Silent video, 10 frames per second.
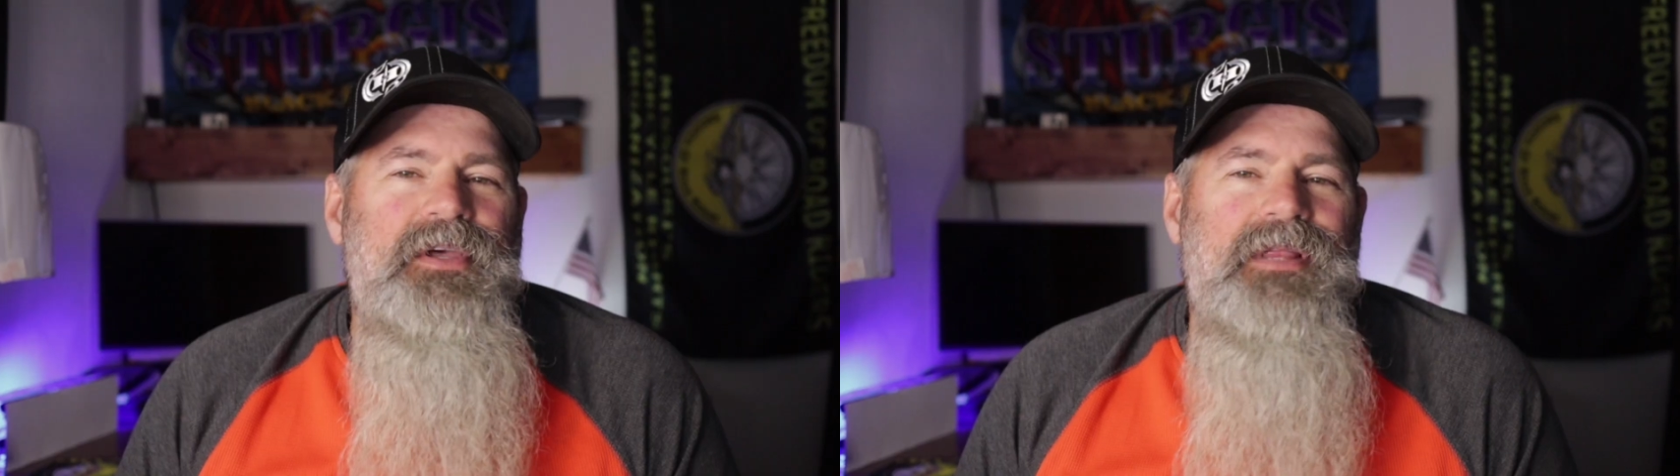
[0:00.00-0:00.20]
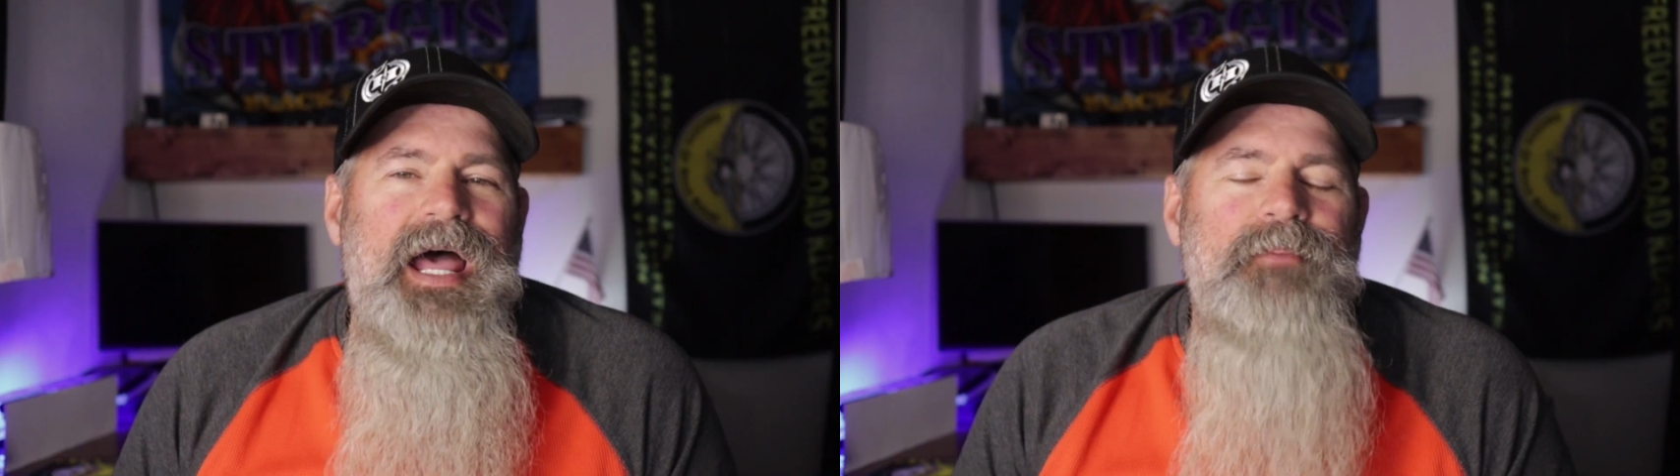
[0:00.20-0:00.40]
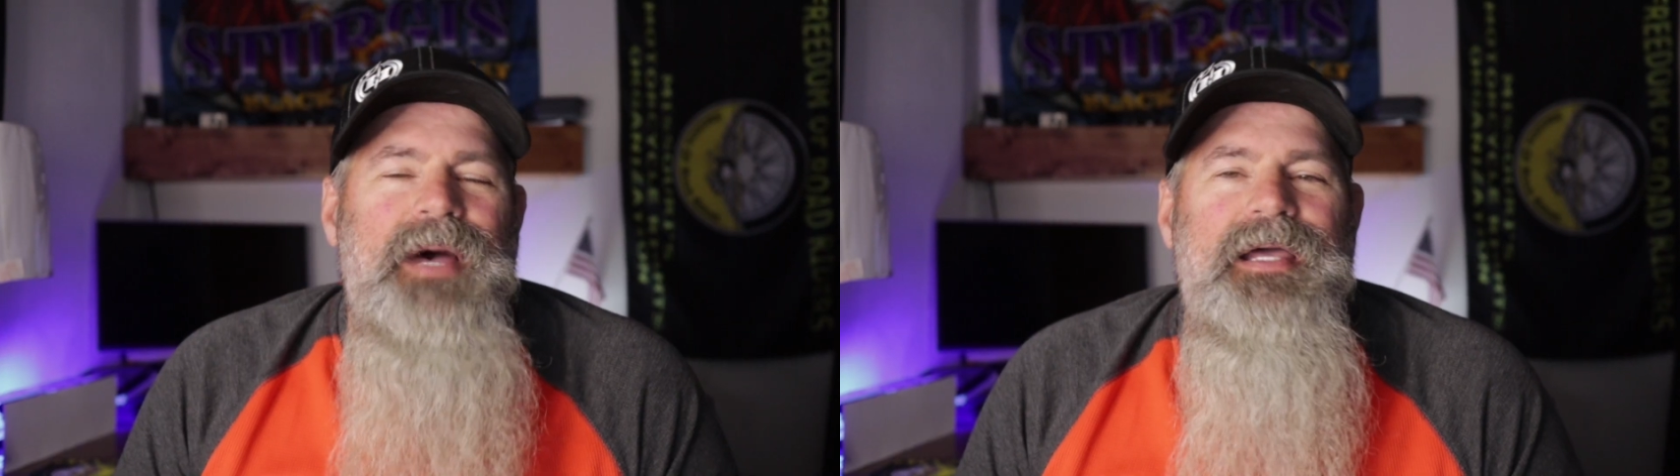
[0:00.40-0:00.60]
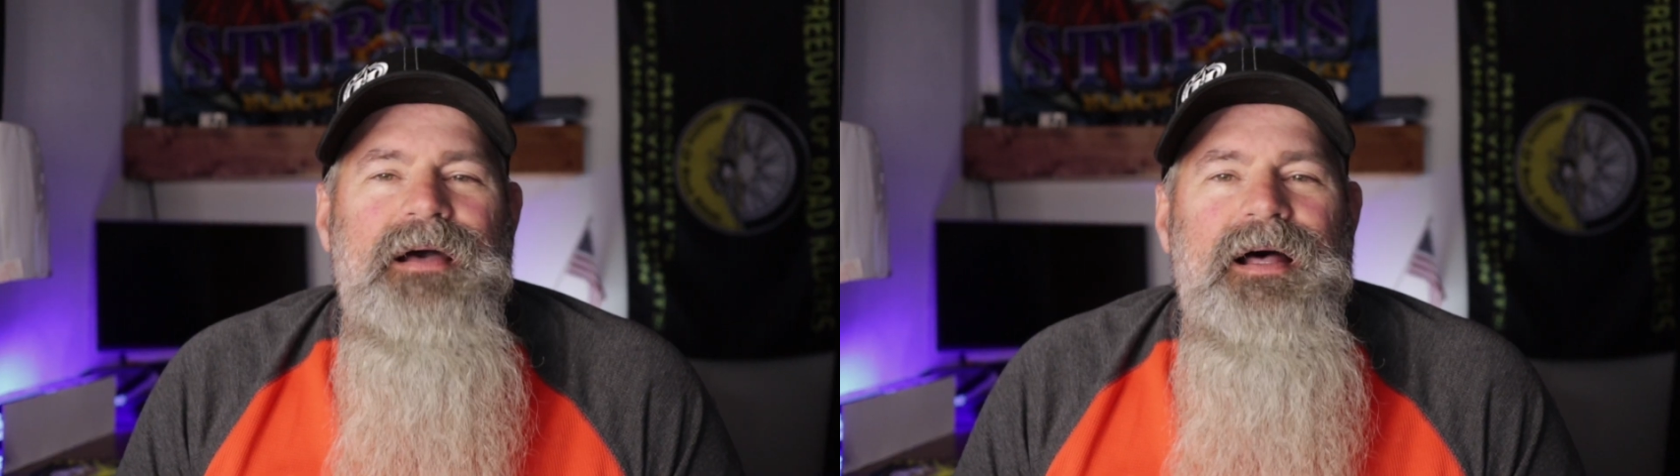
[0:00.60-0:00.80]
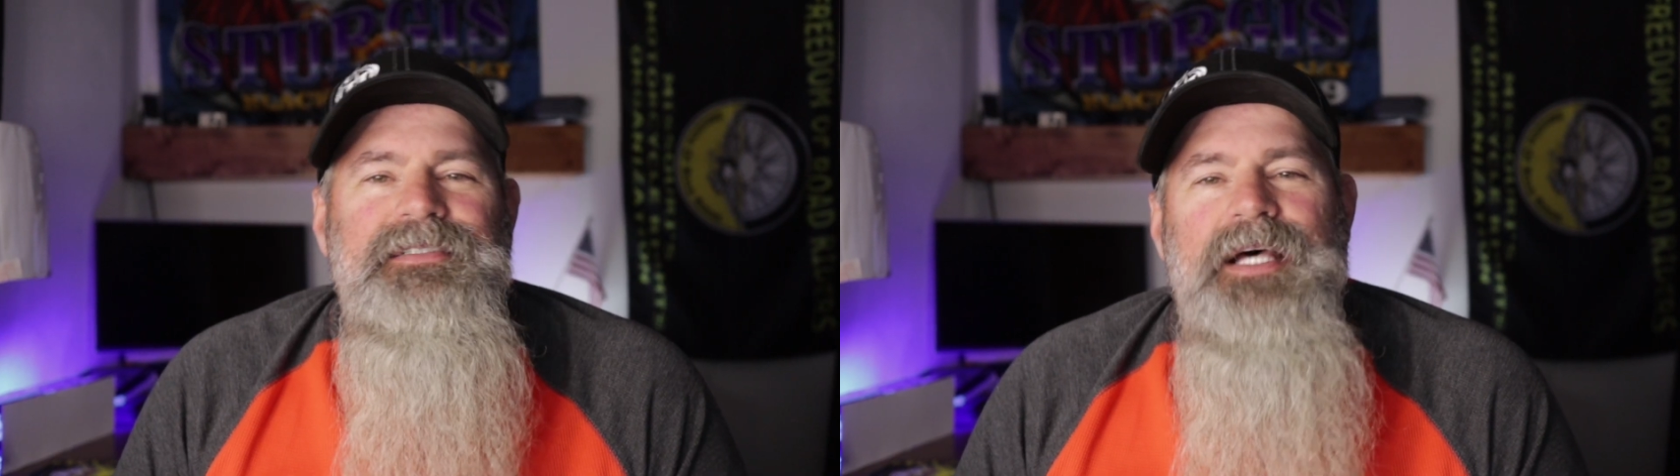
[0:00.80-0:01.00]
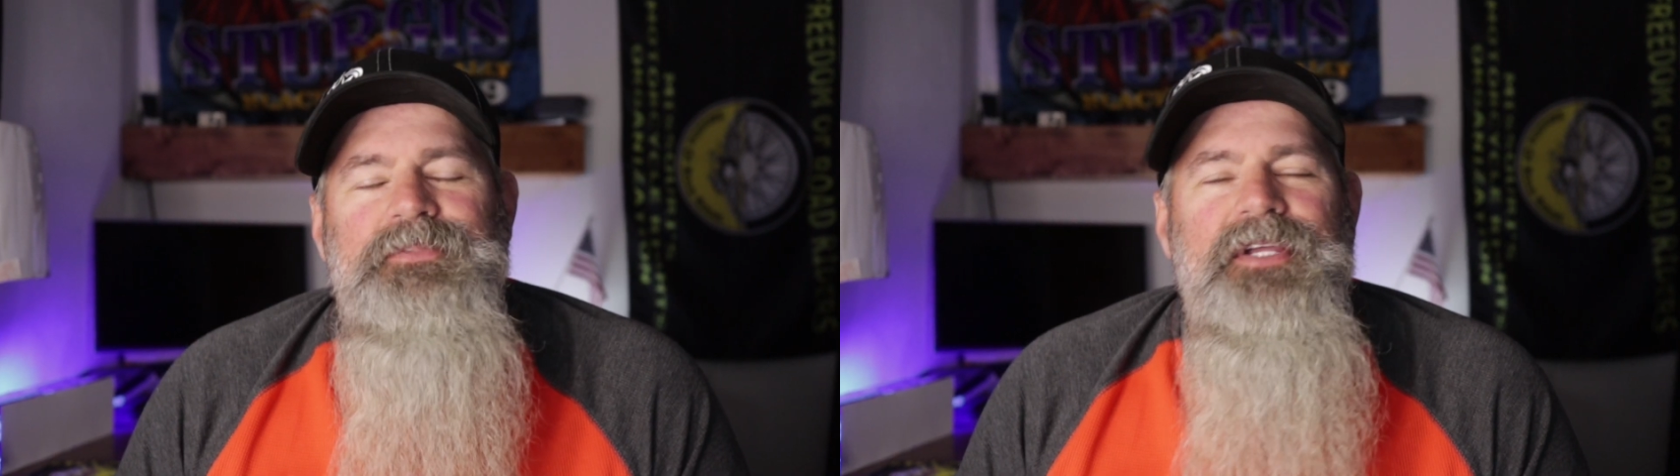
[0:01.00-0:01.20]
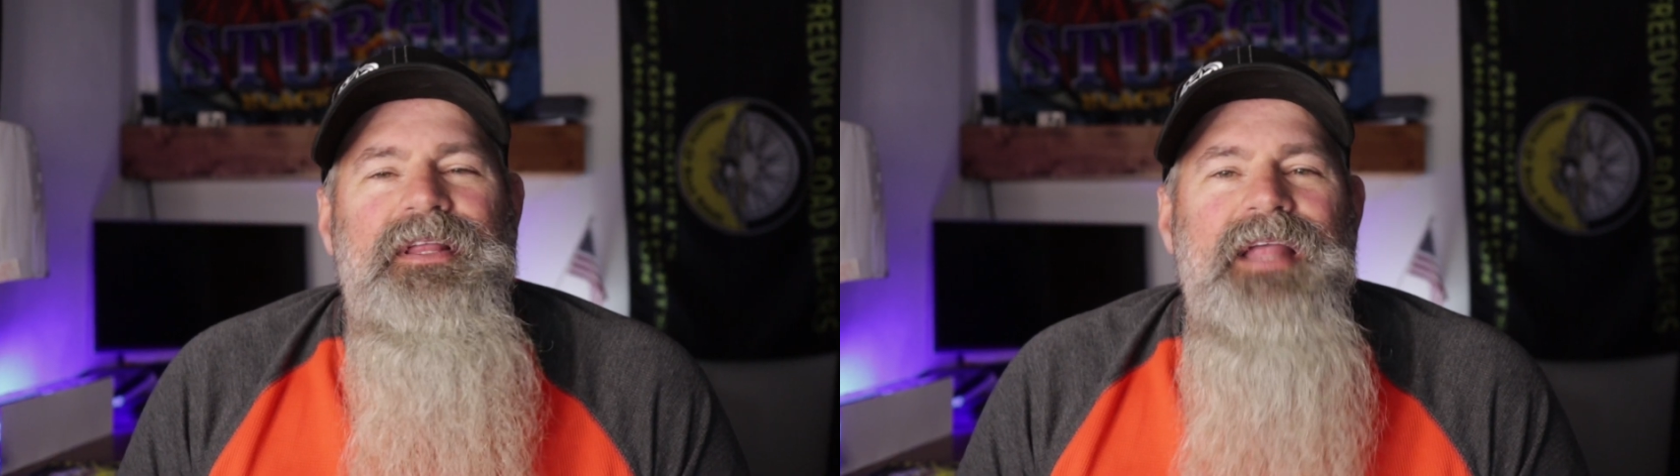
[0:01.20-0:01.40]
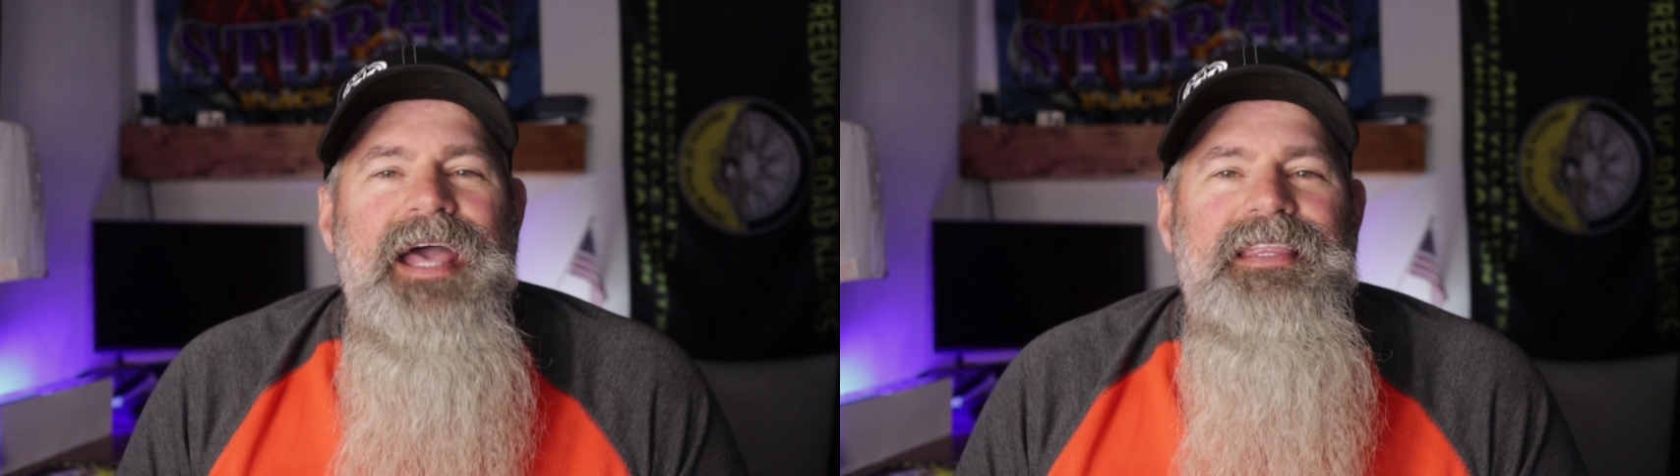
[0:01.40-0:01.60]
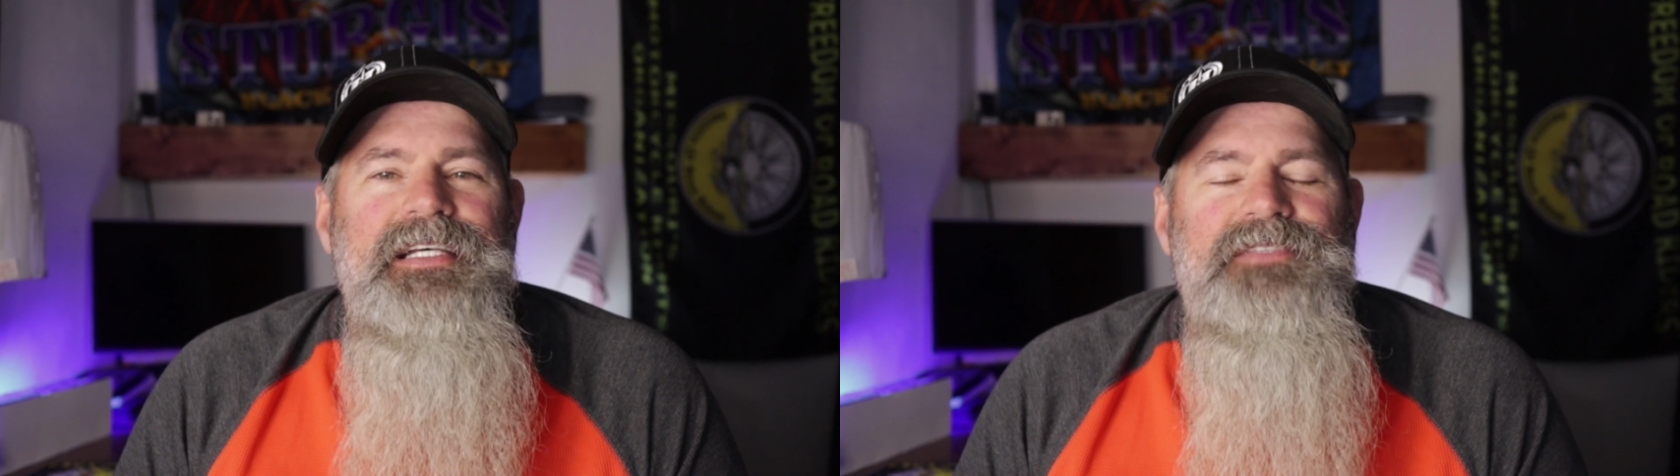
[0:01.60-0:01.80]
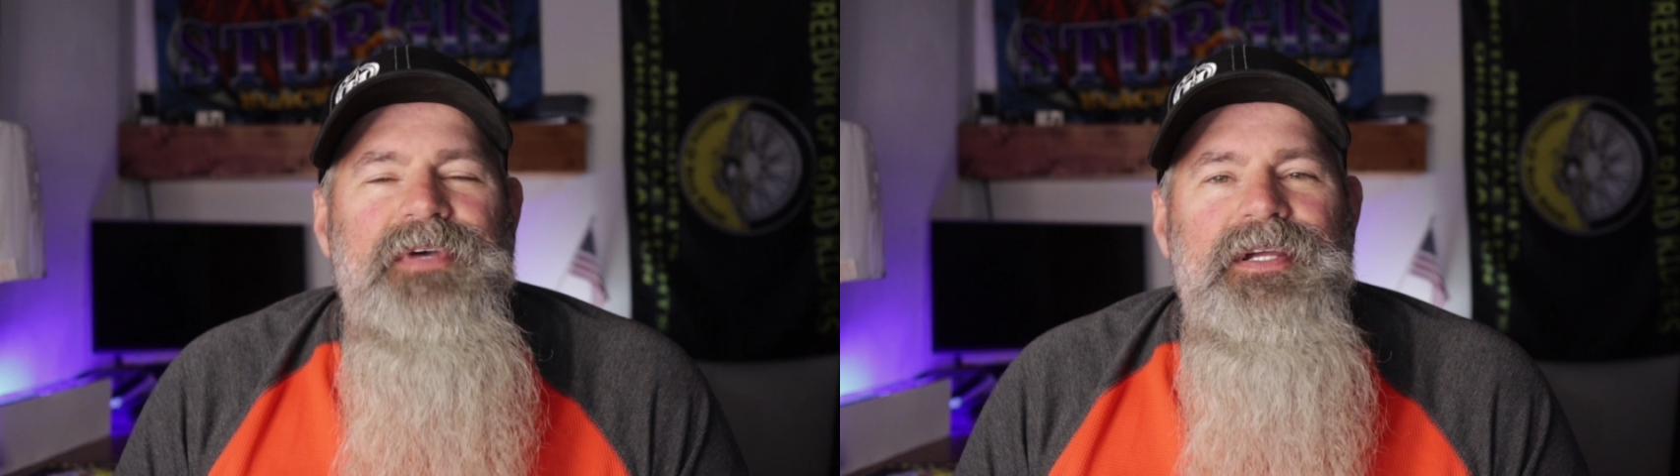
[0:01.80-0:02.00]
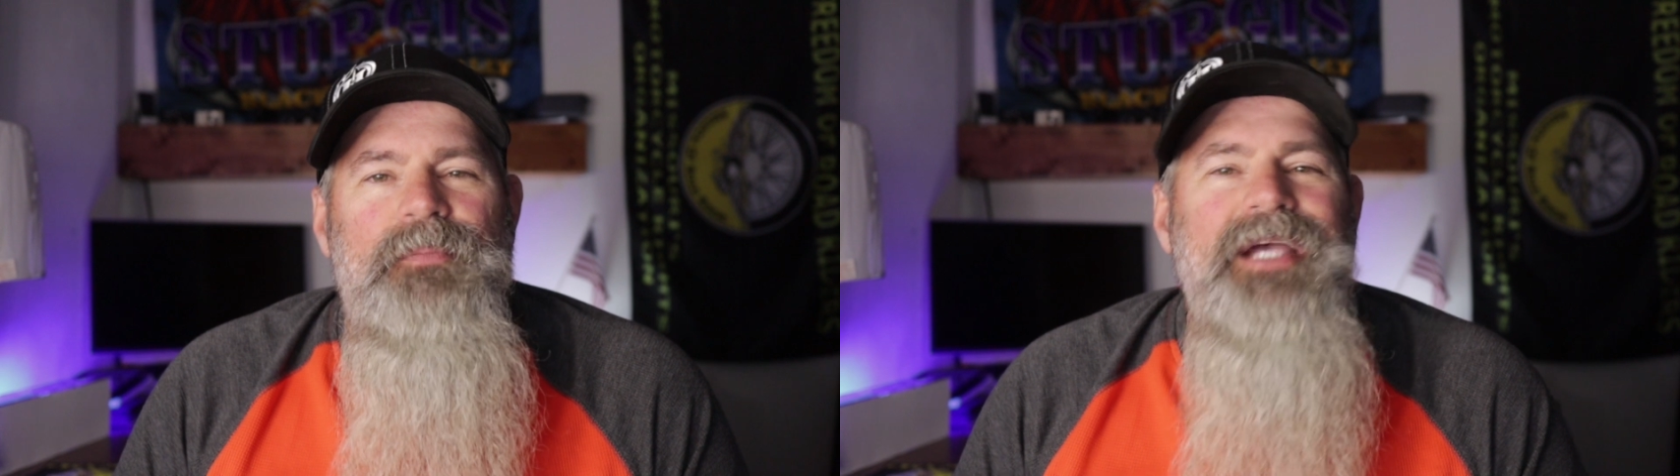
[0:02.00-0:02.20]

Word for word: If you like my concepts and you like this video,